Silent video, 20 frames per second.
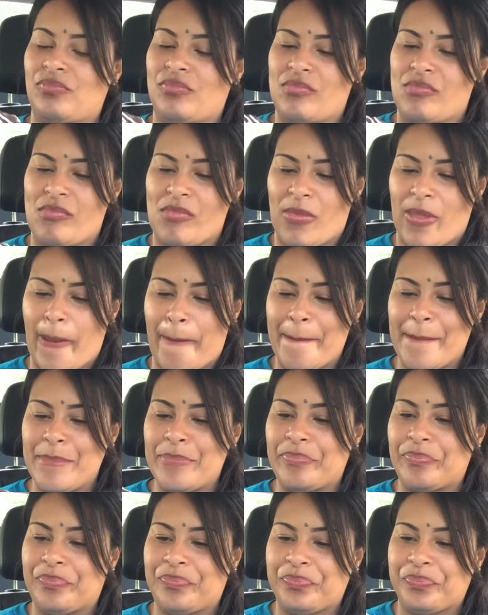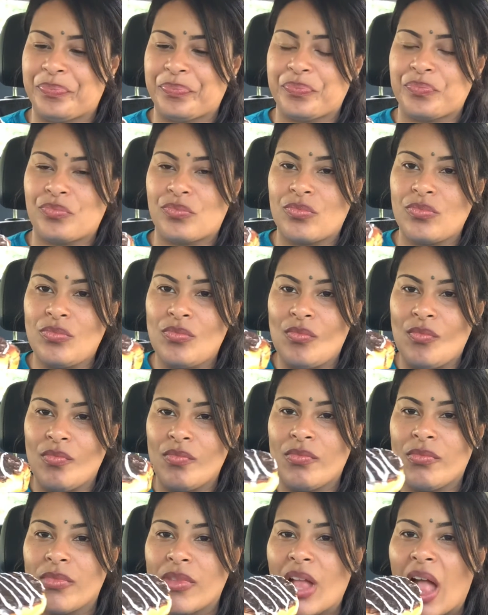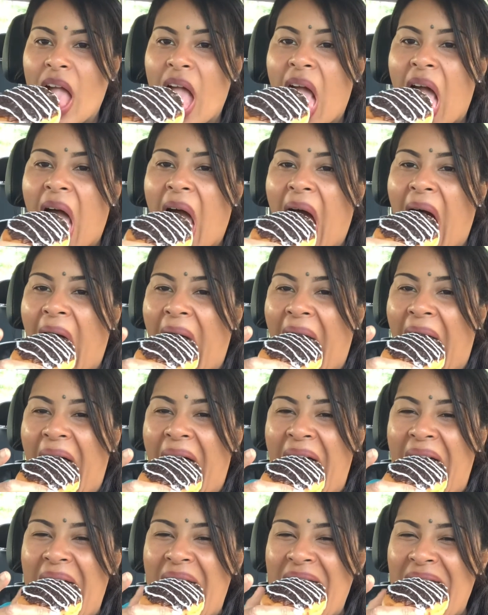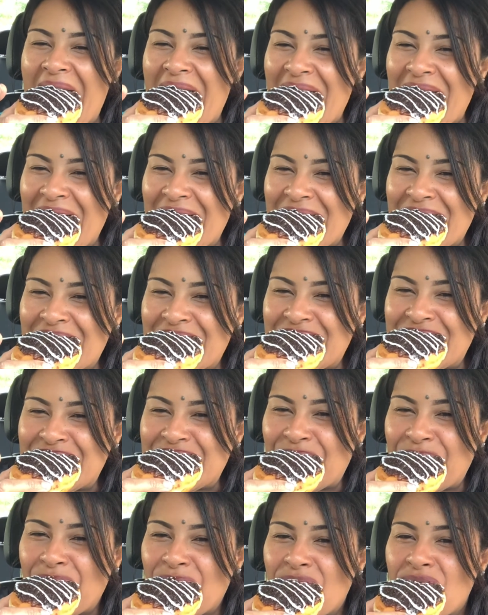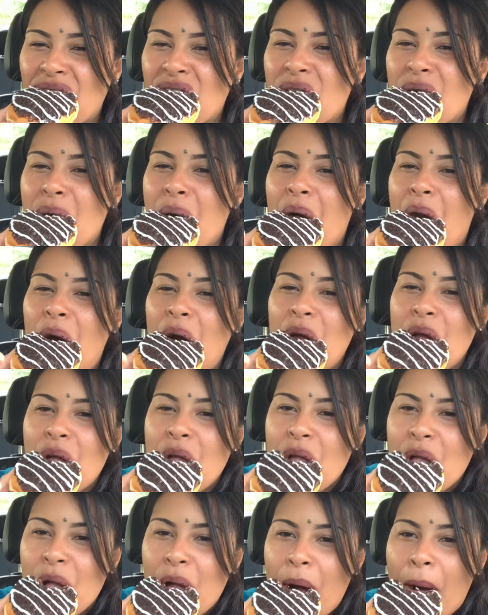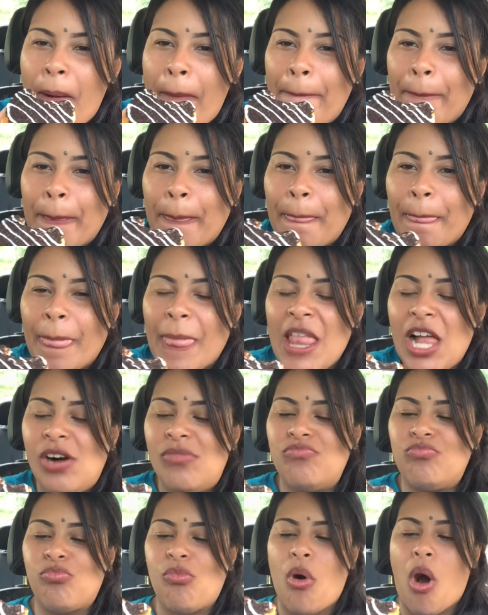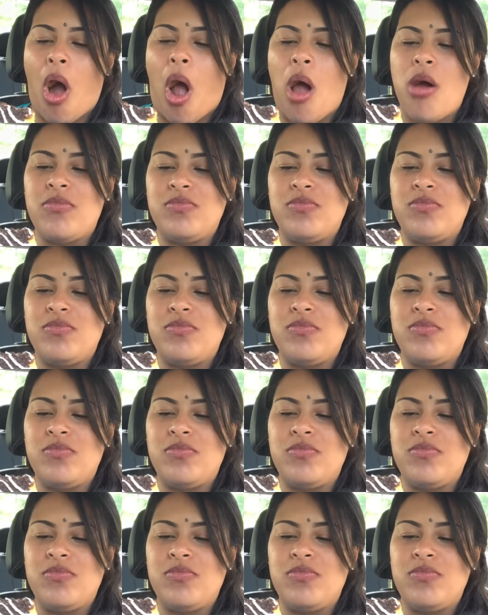[no speech]